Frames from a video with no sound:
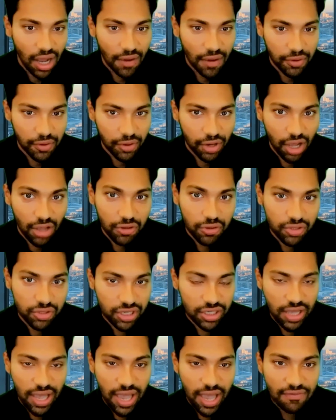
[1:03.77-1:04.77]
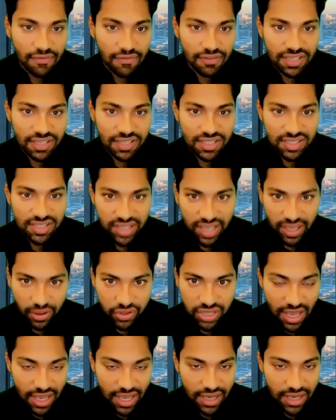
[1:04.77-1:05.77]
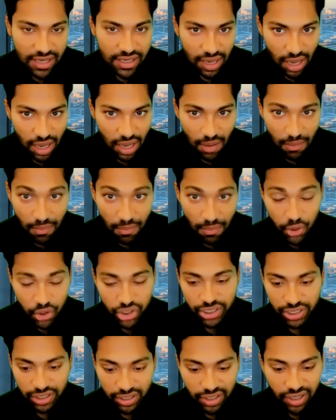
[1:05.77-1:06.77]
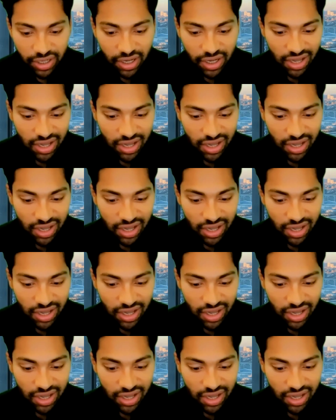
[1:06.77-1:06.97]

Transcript: You're not using a heavy sales-led motion.